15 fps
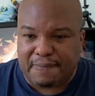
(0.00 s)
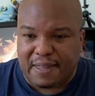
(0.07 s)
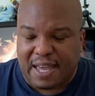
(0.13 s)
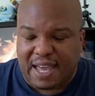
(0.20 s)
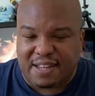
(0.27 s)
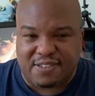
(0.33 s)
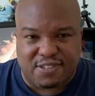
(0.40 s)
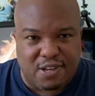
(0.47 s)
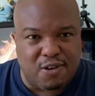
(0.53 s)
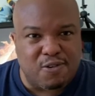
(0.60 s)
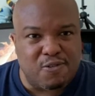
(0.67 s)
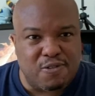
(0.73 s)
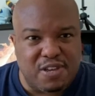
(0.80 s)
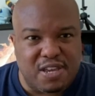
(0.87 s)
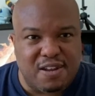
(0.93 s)
And
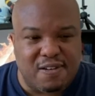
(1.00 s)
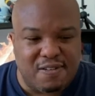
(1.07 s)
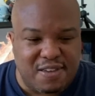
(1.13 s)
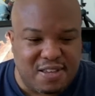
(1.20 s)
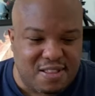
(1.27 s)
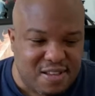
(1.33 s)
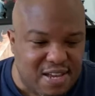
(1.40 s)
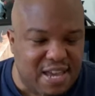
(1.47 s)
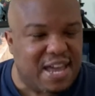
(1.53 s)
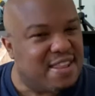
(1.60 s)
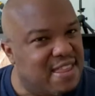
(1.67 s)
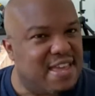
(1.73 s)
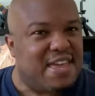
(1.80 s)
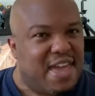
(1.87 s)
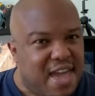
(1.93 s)
so, you look at it and
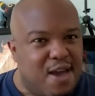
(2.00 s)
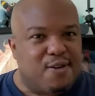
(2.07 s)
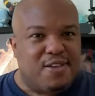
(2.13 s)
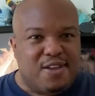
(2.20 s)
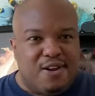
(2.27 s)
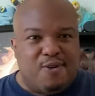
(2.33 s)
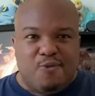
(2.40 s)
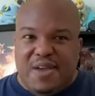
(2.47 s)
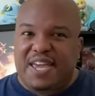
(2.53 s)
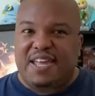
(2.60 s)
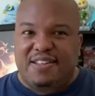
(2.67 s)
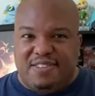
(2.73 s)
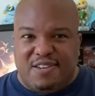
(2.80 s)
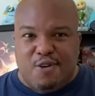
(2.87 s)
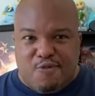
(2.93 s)
think, yeah, we
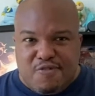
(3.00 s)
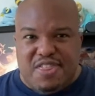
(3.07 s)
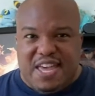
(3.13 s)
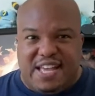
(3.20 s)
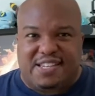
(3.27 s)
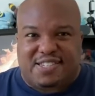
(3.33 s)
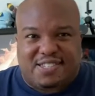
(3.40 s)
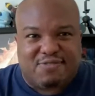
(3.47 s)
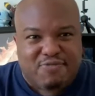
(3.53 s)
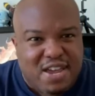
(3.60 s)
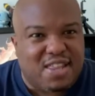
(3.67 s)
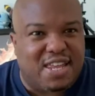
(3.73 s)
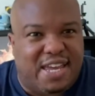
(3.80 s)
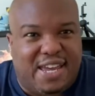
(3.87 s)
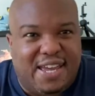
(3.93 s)
can do this,
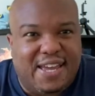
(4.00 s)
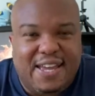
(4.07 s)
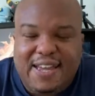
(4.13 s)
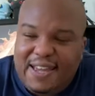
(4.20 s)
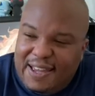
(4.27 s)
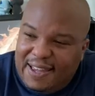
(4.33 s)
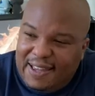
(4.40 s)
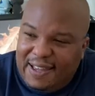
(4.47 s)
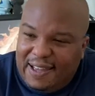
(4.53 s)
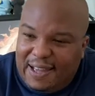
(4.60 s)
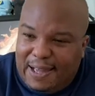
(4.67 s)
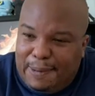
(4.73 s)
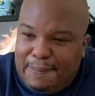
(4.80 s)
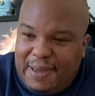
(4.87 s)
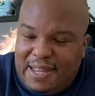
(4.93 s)
really.
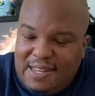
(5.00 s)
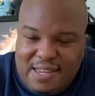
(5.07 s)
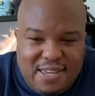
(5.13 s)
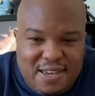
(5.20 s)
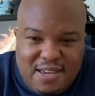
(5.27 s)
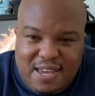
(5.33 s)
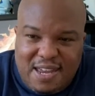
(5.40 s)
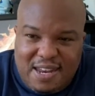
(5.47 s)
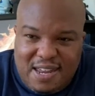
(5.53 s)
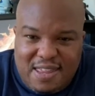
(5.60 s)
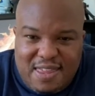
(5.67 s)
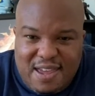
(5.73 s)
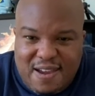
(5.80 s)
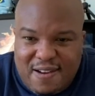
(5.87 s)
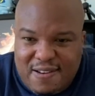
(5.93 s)
And then you get in
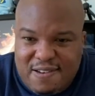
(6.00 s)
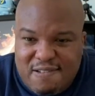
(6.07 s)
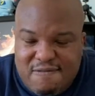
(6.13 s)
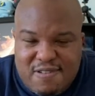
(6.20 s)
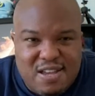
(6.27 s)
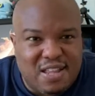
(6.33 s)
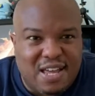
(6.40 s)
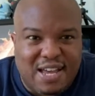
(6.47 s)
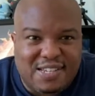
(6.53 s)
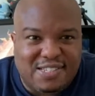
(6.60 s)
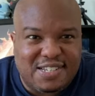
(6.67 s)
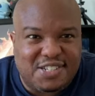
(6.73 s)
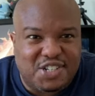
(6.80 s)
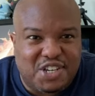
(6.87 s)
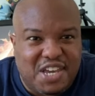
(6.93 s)
there and you realize
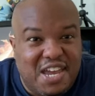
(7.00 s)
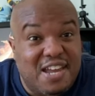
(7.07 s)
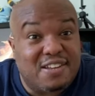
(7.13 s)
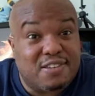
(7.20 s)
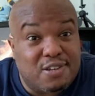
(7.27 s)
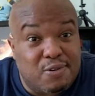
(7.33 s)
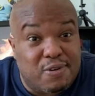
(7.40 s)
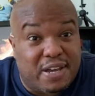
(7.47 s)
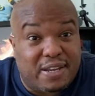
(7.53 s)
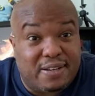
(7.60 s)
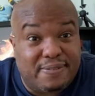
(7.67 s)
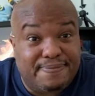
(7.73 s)
that you can't do it.